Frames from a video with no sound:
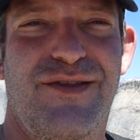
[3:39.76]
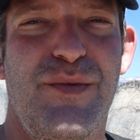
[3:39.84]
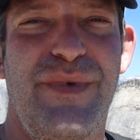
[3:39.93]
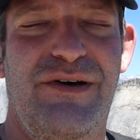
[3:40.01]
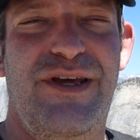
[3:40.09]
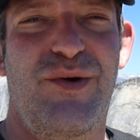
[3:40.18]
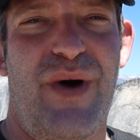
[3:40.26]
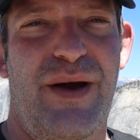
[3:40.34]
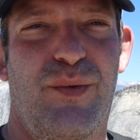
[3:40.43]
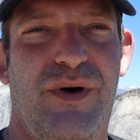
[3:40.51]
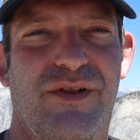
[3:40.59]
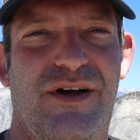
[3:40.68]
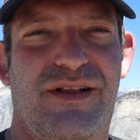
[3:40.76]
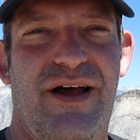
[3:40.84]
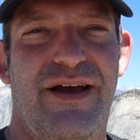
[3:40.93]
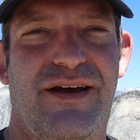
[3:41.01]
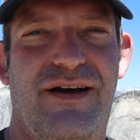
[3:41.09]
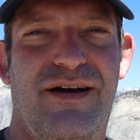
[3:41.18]
Milky Way will look
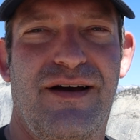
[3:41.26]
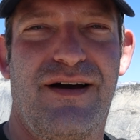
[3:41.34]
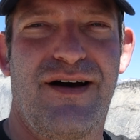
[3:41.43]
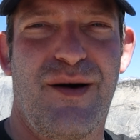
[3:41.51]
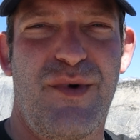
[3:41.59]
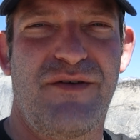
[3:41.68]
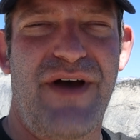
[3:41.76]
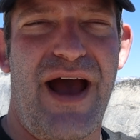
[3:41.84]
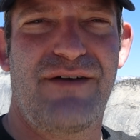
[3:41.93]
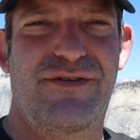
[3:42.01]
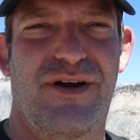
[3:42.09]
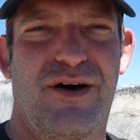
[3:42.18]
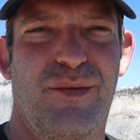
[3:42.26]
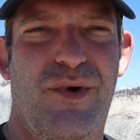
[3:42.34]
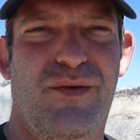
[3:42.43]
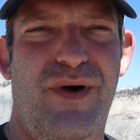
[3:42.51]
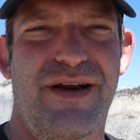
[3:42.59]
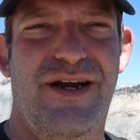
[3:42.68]
like above Half Dome
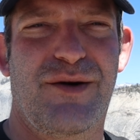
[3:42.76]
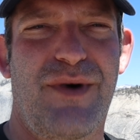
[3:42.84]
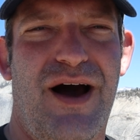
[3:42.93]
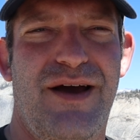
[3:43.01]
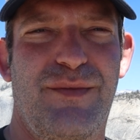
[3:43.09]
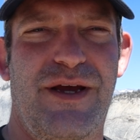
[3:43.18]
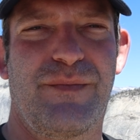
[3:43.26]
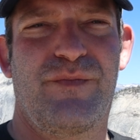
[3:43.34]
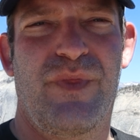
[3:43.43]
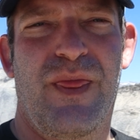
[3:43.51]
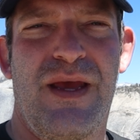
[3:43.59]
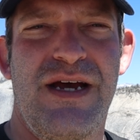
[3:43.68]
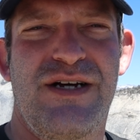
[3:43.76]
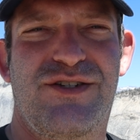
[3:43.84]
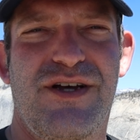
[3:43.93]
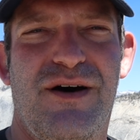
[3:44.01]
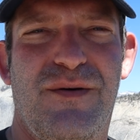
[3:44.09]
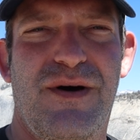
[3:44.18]
right here behind me.
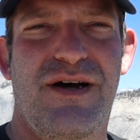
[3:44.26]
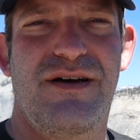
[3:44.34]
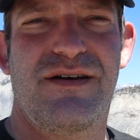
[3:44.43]
So